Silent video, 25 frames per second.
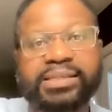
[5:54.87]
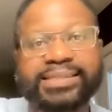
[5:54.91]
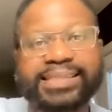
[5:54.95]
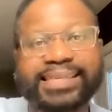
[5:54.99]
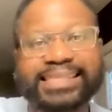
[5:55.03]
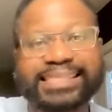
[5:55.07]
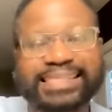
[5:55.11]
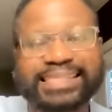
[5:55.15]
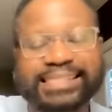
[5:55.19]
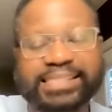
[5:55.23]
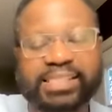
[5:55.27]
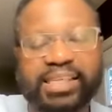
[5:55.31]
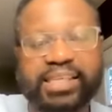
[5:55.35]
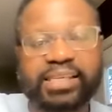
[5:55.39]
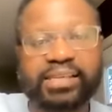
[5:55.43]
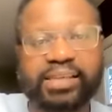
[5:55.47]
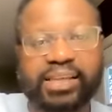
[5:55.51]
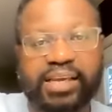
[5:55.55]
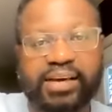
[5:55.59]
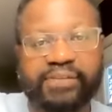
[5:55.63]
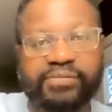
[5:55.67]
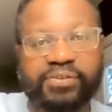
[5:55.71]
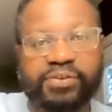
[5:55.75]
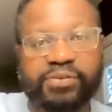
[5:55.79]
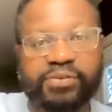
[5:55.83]
the sea
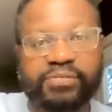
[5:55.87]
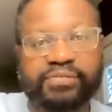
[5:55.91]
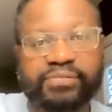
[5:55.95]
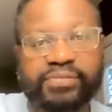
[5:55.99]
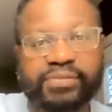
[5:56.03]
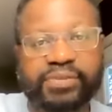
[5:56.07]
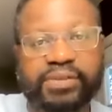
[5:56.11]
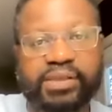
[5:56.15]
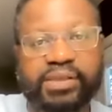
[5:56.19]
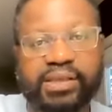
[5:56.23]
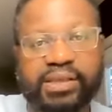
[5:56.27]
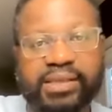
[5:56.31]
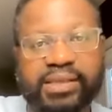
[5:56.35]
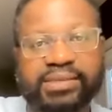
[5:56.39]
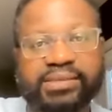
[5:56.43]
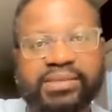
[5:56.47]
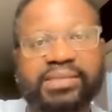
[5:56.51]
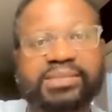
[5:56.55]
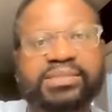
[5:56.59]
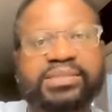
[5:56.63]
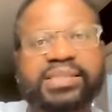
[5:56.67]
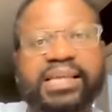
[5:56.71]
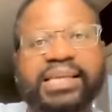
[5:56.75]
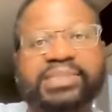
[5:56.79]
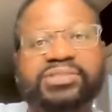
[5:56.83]
level
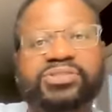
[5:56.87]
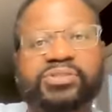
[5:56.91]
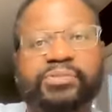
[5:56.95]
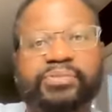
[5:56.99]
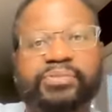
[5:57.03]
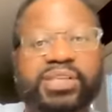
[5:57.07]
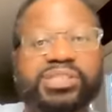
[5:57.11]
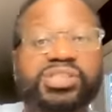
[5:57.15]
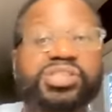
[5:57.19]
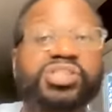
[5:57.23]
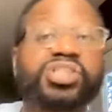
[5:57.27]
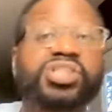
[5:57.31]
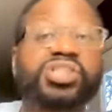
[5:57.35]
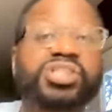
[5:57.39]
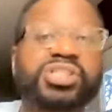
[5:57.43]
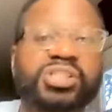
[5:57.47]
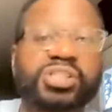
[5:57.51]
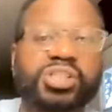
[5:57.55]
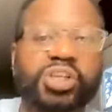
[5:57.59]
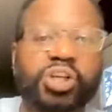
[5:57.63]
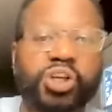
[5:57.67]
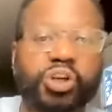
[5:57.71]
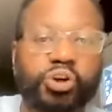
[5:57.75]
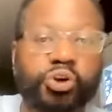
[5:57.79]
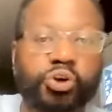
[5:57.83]
is not so much
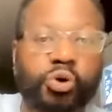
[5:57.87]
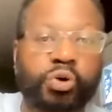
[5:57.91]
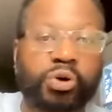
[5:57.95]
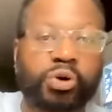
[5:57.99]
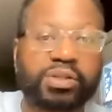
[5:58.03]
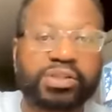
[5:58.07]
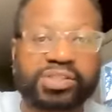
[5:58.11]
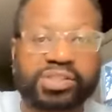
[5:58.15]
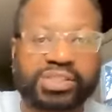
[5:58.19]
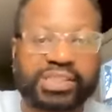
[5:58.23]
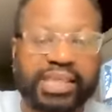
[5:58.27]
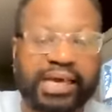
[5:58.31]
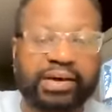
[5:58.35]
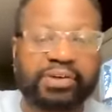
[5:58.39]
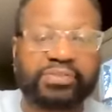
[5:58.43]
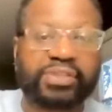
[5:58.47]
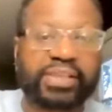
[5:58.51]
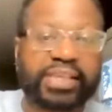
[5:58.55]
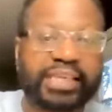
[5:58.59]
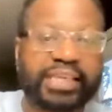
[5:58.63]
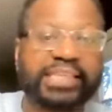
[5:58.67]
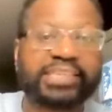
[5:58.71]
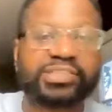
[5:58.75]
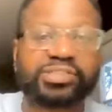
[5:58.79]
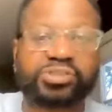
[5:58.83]
north, south,
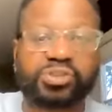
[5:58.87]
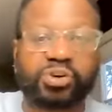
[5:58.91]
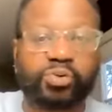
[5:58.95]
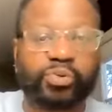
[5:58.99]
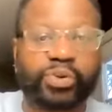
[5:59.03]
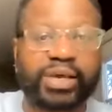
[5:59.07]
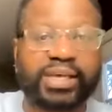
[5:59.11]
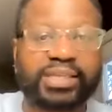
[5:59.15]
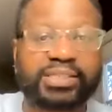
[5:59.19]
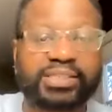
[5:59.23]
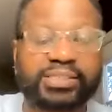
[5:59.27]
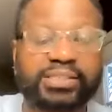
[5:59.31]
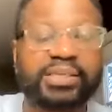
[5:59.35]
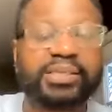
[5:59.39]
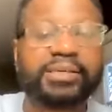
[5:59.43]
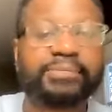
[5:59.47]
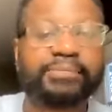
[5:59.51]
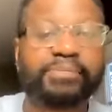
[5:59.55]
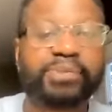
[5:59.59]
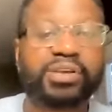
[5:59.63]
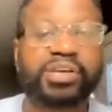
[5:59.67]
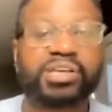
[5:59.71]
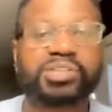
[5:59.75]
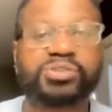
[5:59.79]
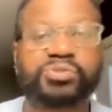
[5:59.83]
east, or west,
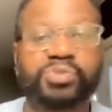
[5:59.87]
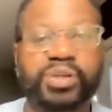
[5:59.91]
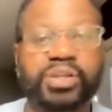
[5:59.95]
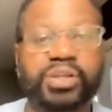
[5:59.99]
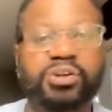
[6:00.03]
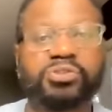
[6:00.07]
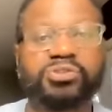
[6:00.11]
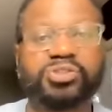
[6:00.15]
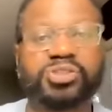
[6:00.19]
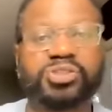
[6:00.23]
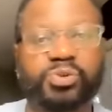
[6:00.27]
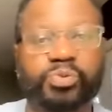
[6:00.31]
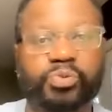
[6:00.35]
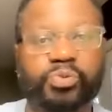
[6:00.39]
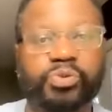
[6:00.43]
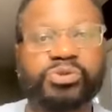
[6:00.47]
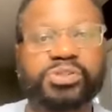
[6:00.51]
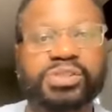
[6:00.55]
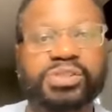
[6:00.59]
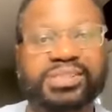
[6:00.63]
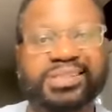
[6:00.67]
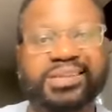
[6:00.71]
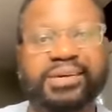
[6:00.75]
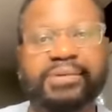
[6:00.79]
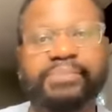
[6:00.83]
because we know
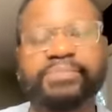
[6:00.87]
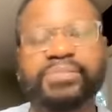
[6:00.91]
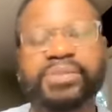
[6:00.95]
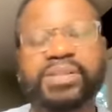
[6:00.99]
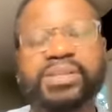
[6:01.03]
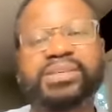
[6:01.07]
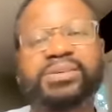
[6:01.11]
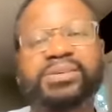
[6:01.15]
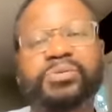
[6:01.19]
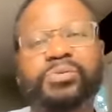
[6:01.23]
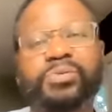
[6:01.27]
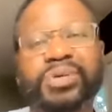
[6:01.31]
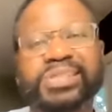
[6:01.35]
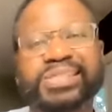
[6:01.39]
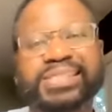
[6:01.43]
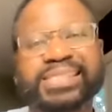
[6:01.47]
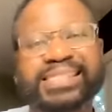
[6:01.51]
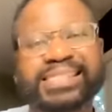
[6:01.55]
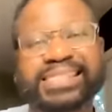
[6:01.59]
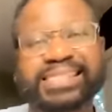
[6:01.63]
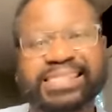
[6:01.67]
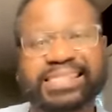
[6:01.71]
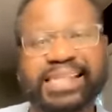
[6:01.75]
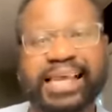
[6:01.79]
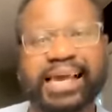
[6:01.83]
Jerusalem was
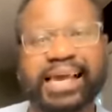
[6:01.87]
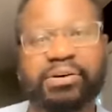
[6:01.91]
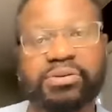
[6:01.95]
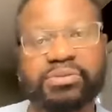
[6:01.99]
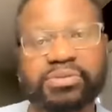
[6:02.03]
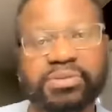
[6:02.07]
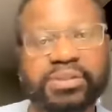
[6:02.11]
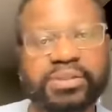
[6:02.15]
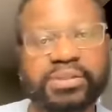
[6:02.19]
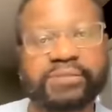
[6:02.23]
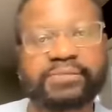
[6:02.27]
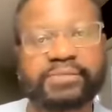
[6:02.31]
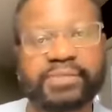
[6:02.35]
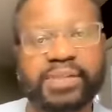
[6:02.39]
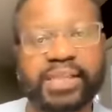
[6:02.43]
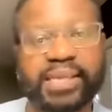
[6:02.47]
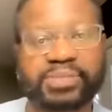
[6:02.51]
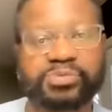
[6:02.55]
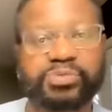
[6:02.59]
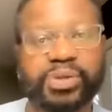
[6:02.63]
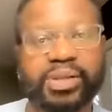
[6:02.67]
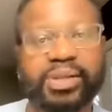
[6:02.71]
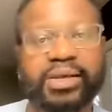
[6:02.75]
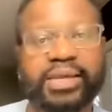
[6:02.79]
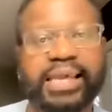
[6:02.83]
south,
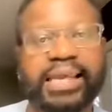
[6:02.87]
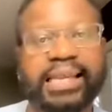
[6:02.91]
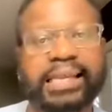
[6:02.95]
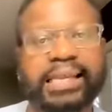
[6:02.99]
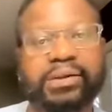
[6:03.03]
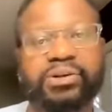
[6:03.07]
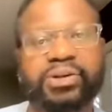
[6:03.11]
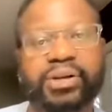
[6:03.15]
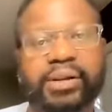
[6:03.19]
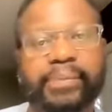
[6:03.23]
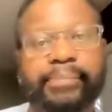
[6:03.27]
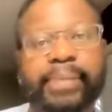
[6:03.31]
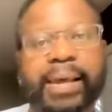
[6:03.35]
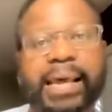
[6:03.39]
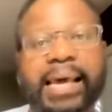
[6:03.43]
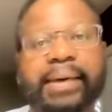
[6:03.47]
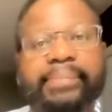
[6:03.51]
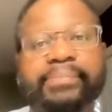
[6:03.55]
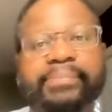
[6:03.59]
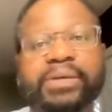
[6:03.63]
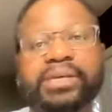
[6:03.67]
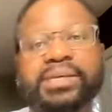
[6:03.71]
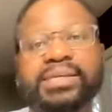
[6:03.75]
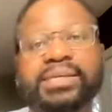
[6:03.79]
as we look at it on the map,